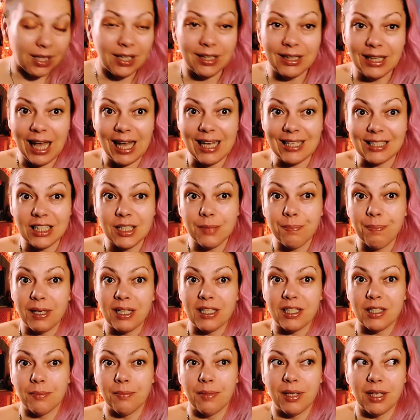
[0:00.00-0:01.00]
last
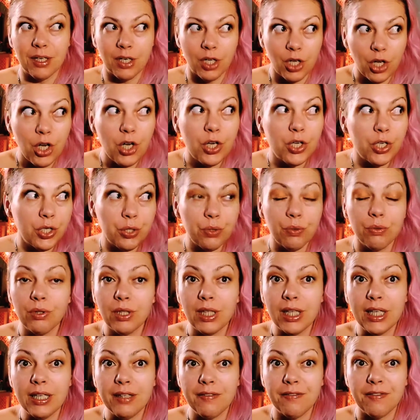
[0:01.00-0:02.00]
specimen. You
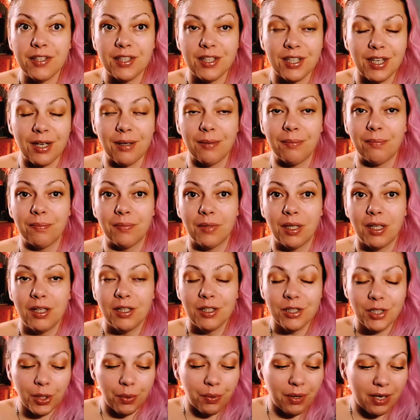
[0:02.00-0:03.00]
leave some
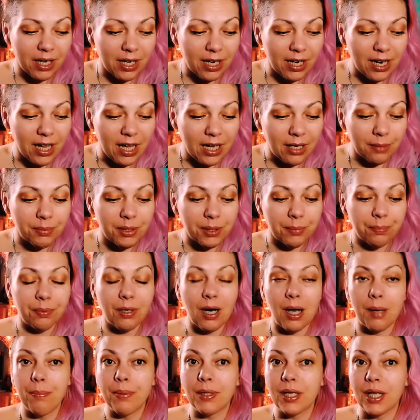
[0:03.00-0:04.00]
so it can help to
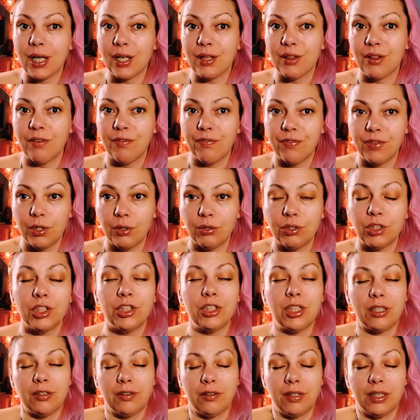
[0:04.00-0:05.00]
propagate the future
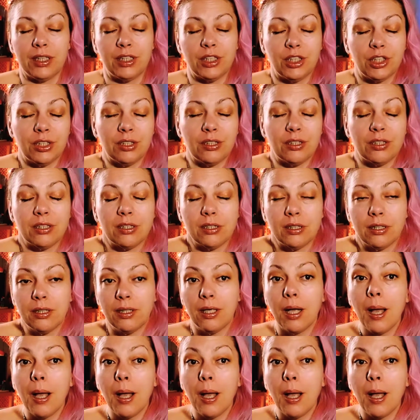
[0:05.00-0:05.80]
generations.